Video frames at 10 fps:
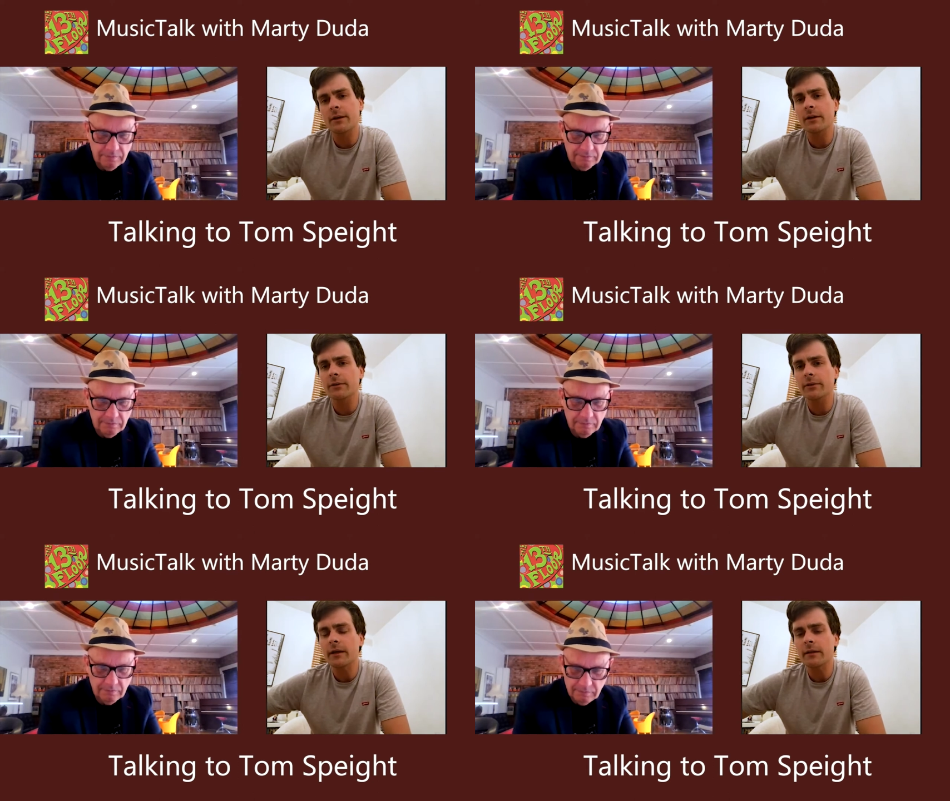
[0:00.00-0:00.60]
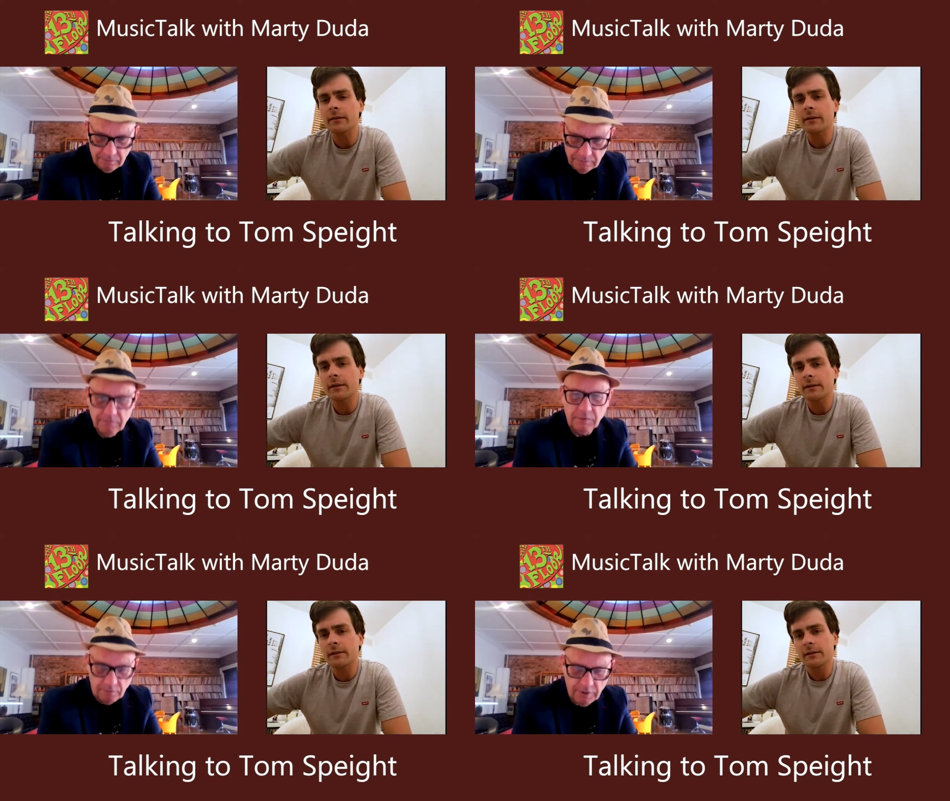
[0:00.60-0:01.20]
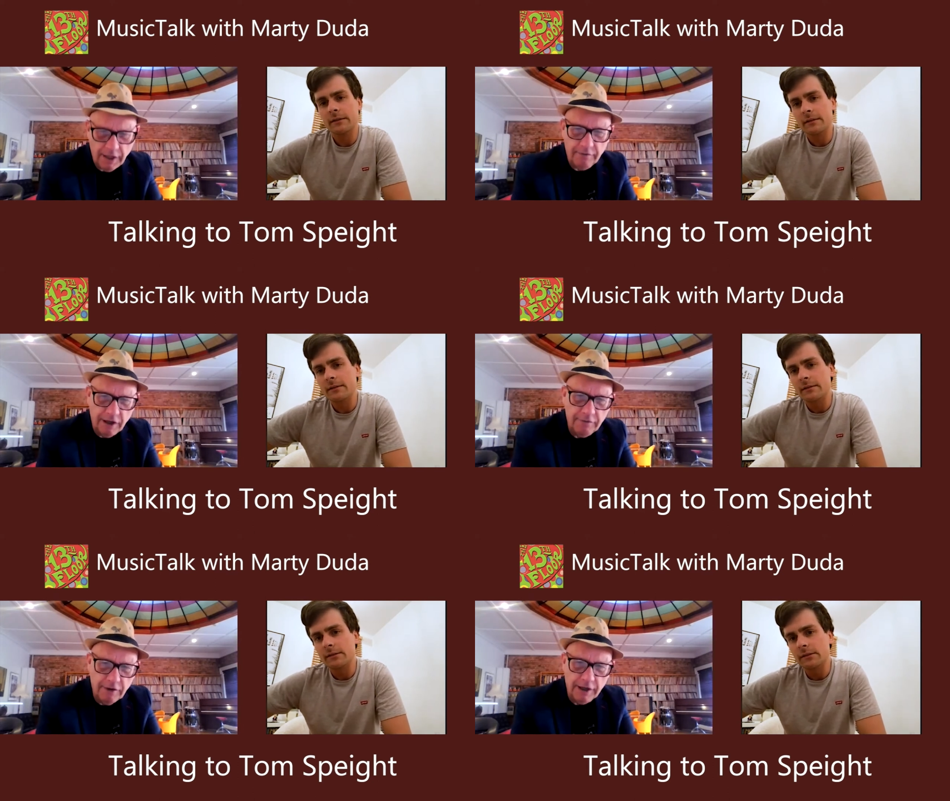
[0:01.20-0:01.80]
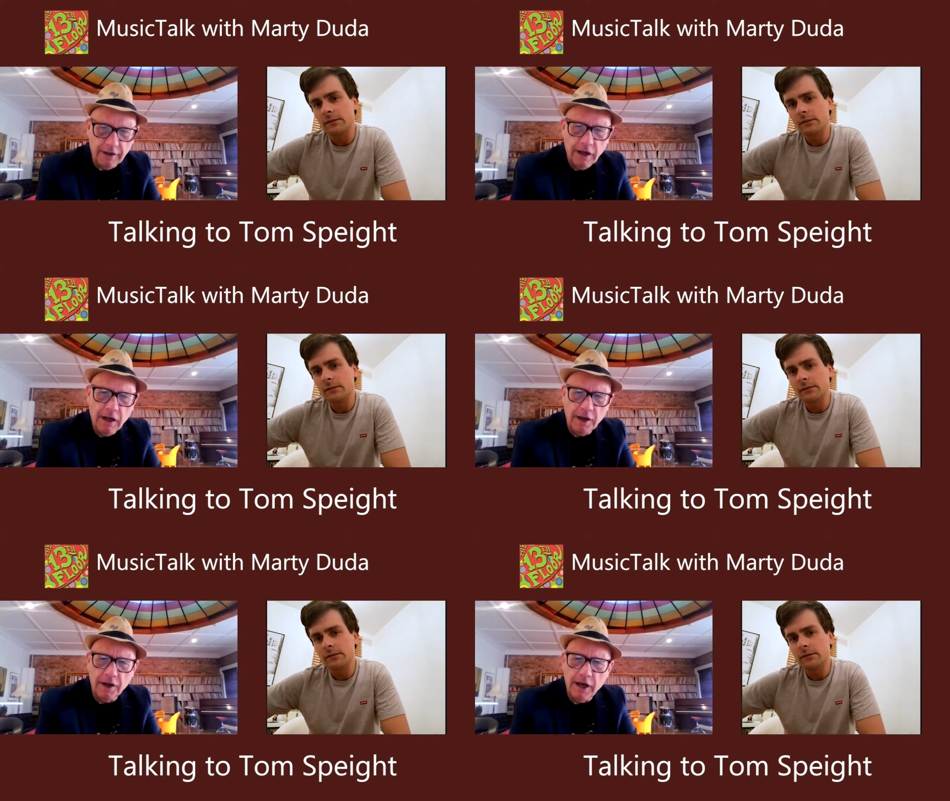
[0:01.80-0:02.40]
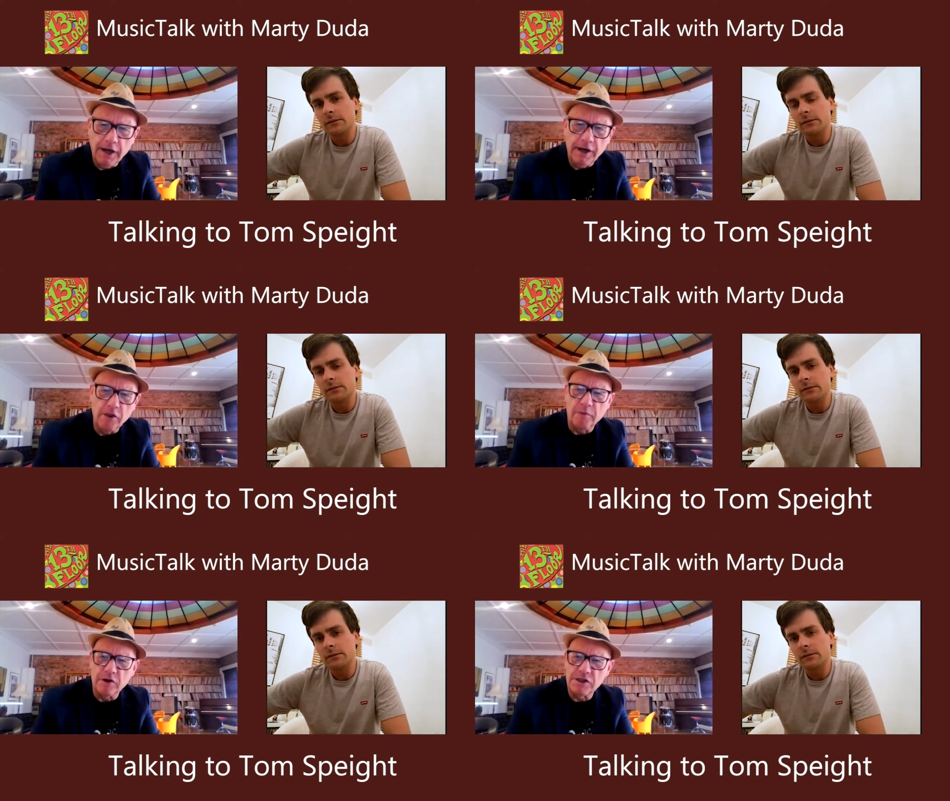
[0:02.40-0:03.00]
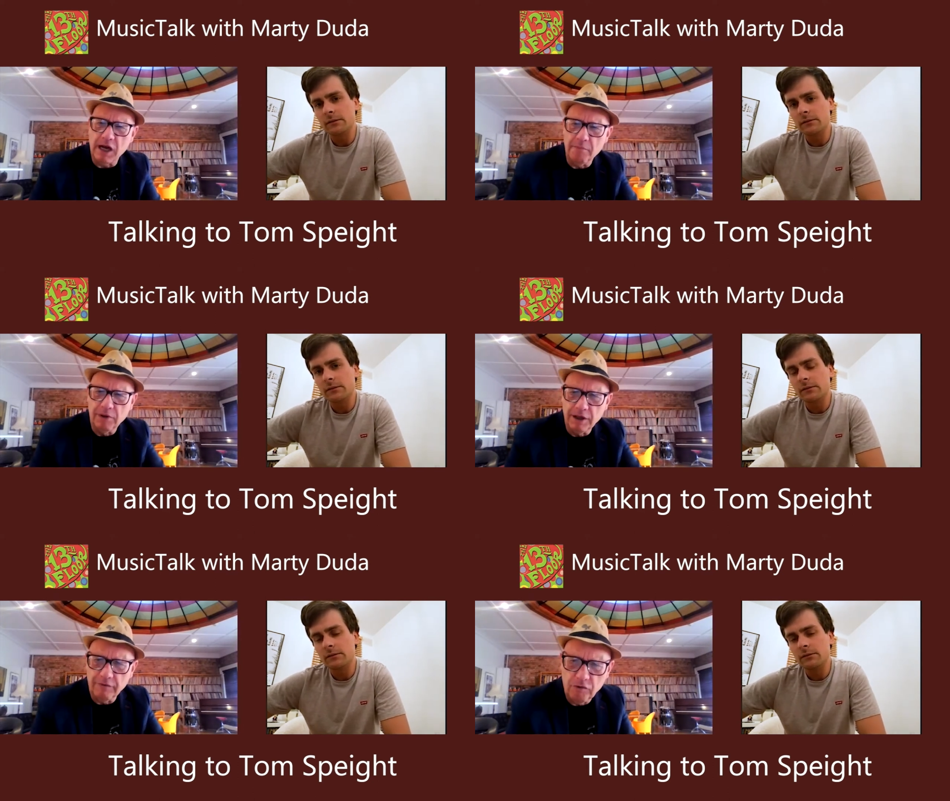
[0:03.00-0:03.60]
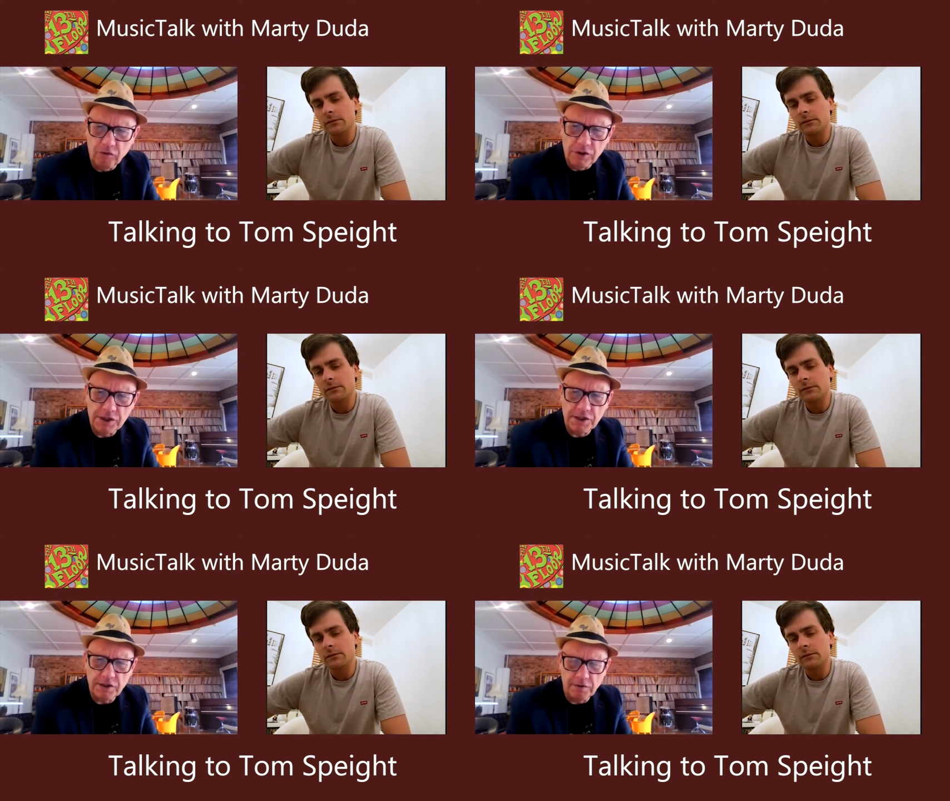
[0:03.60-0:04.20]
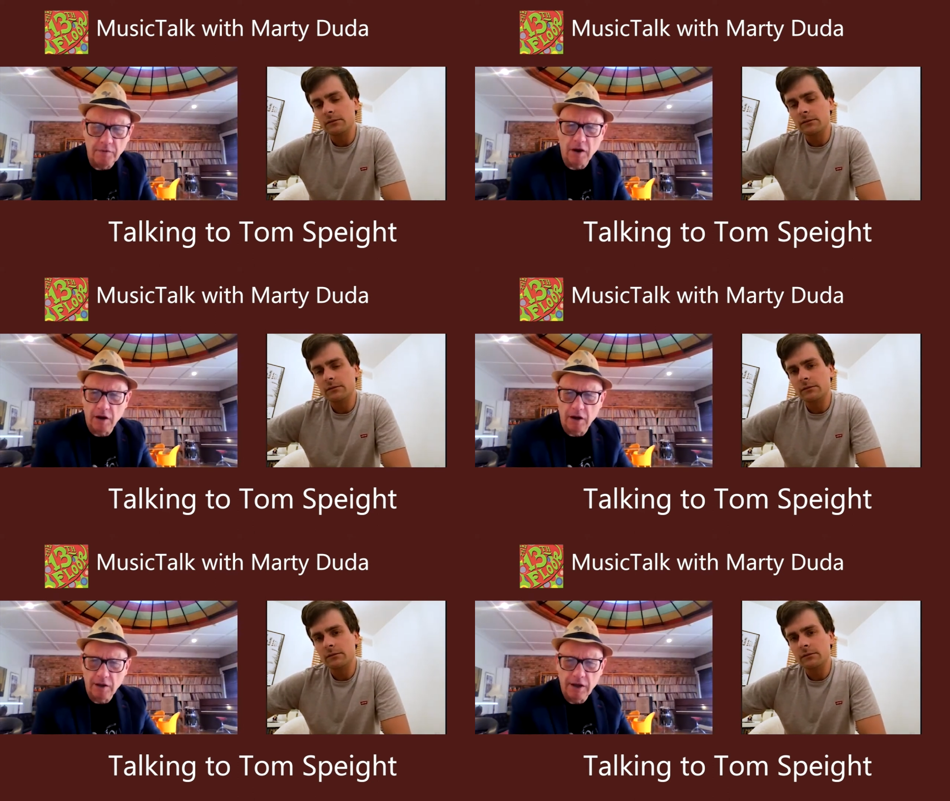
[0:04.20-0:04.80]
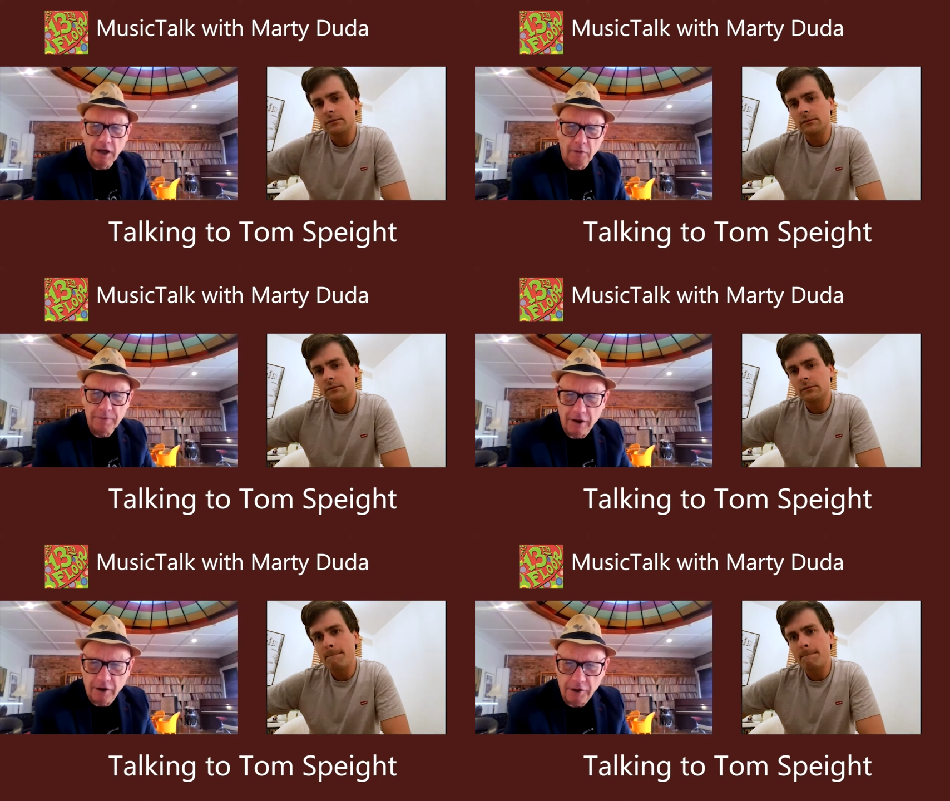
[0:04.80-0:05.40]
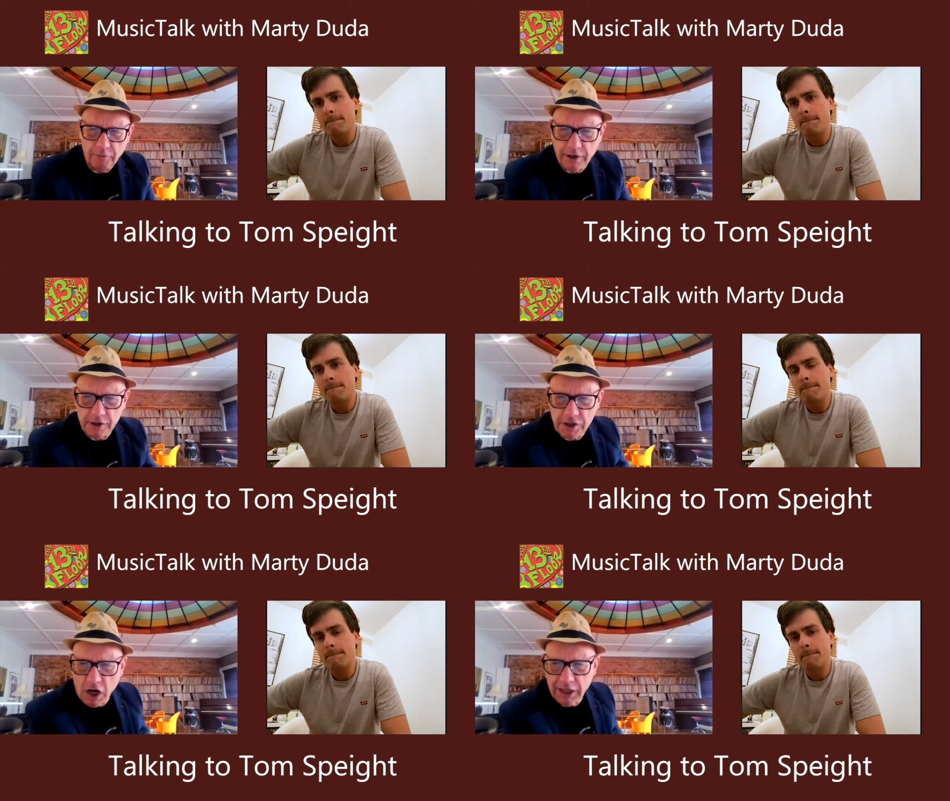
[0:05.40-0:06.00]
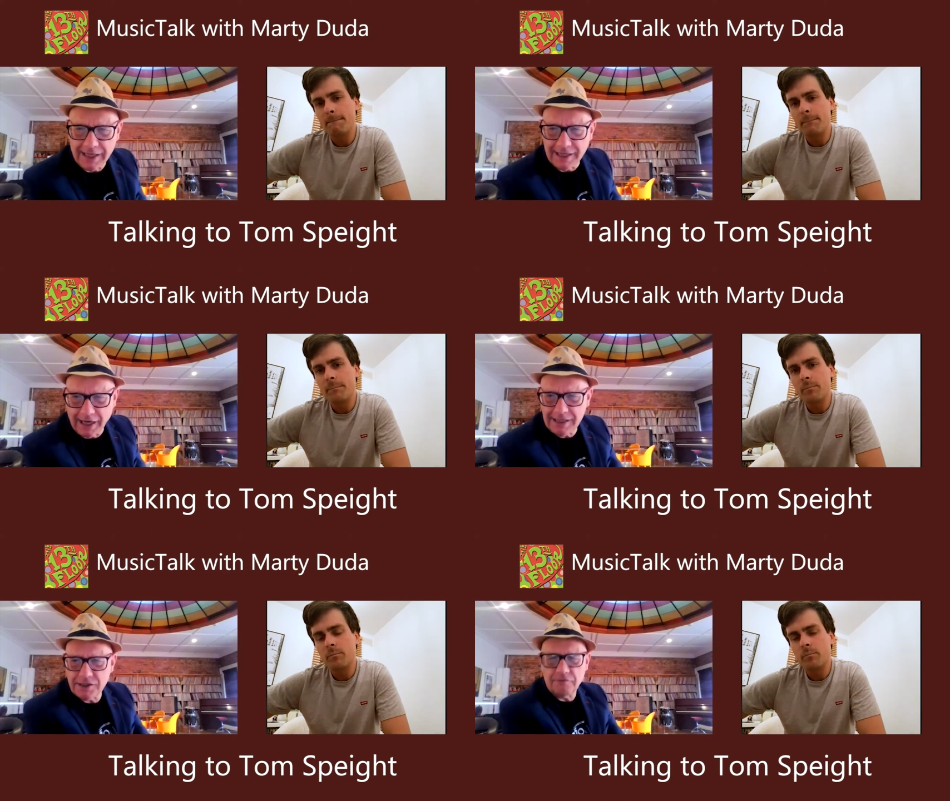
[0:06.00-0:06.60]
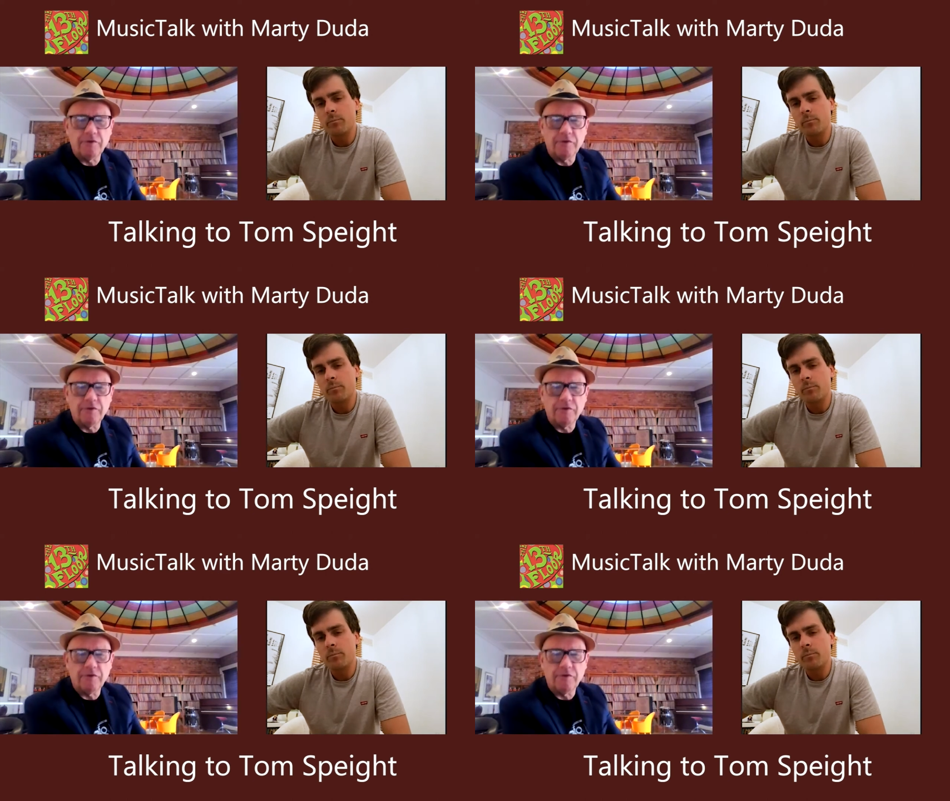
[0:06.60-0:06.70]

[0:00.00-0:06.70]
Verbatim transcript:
Speaker 1: going on there right right right and, another person i believe who has uh, helped out on the record is ollie knights